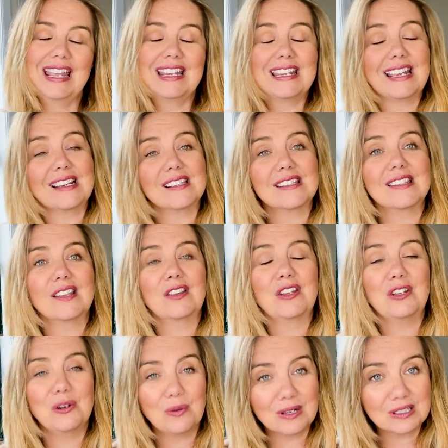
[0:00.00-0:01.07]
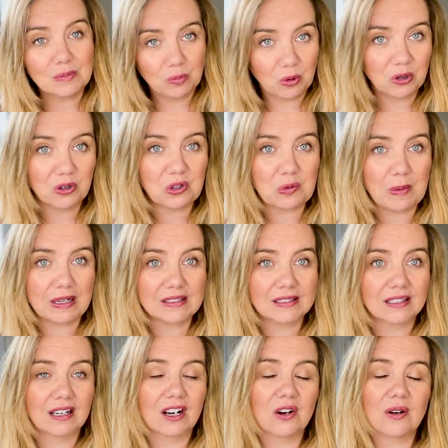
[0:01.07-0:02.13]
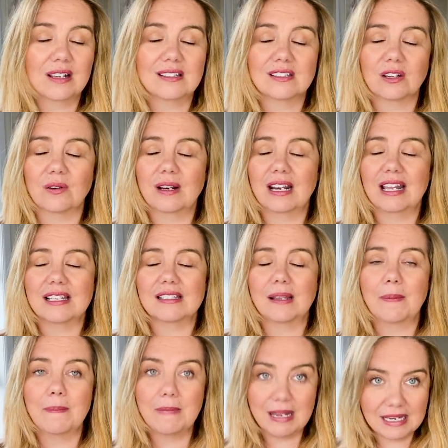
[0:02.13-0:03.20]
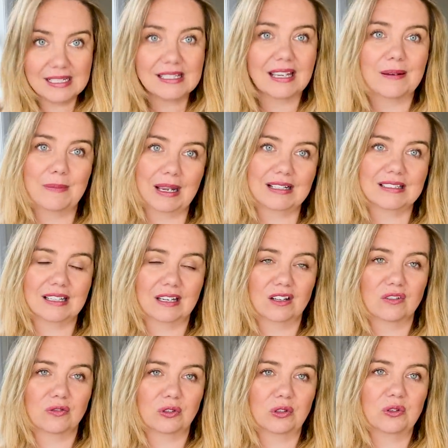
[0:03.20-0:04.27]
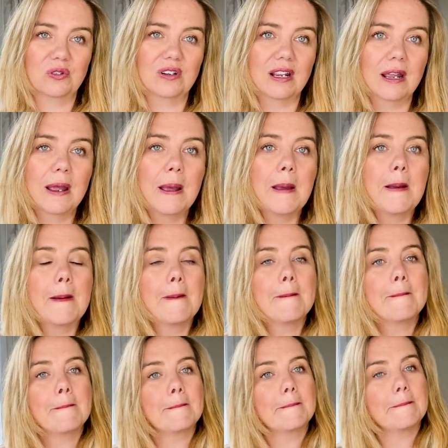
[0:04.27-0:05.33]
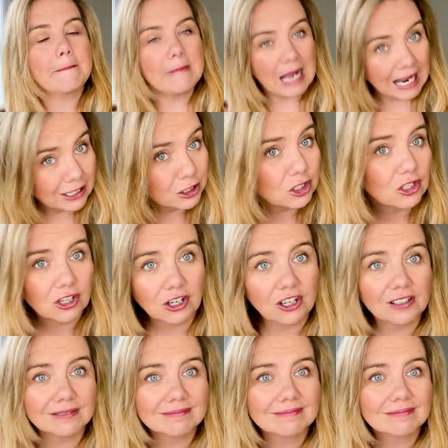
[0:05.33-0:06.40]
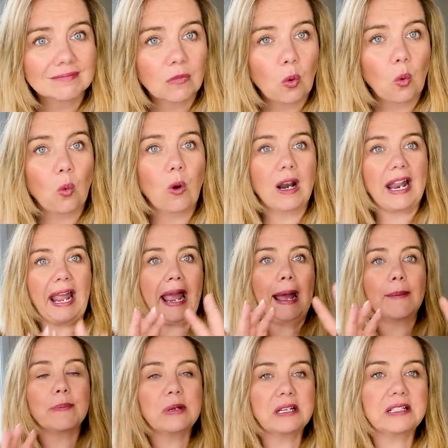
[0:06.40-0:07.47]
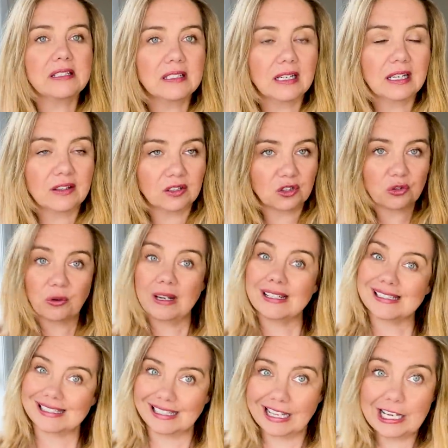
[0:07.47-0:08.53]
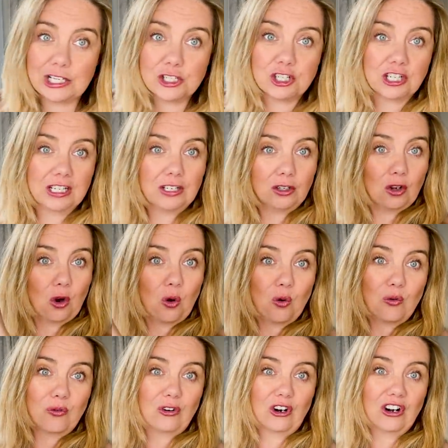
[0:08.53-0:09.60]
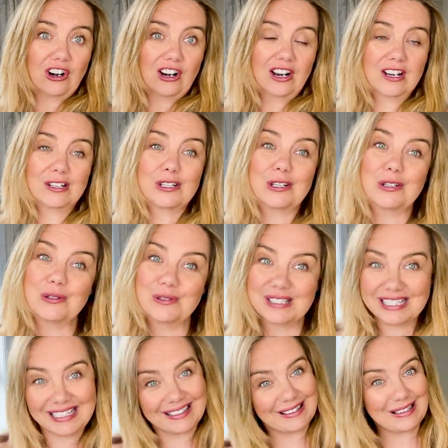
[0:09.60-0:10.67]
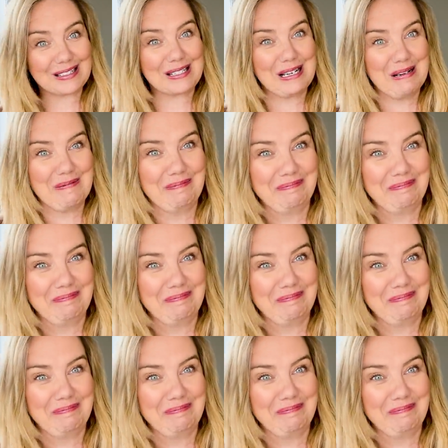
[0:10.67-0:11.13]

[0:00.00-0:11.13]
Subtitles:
Yes, the US borders Mexico, and so it has amazing Mexican food. Not sure what happened in the translation over to New Zealand.